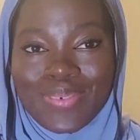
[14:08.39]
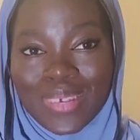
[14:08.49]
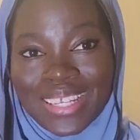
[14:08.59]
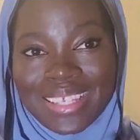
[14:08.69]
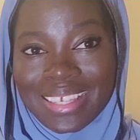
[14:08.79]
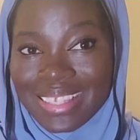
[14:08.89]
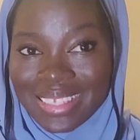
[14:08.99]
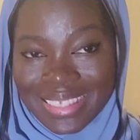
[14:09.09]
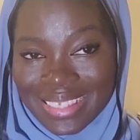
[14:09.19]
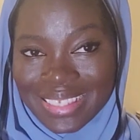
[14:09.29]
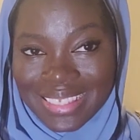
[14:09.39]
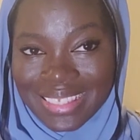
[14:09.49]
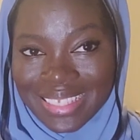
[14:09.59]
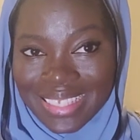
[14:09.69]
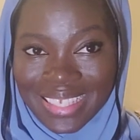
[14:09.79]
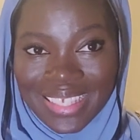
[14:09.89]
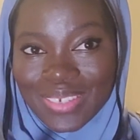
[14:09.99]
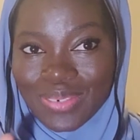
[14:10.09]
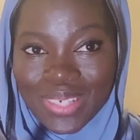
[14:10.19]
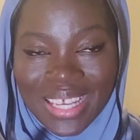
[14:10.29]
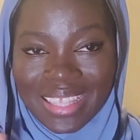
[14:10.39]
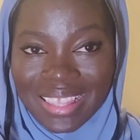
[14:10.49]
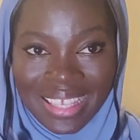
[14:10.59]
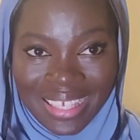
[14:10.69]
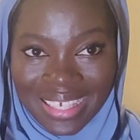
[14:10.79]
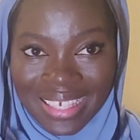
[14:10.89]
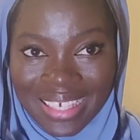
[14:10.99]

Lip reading: what it is, what I think.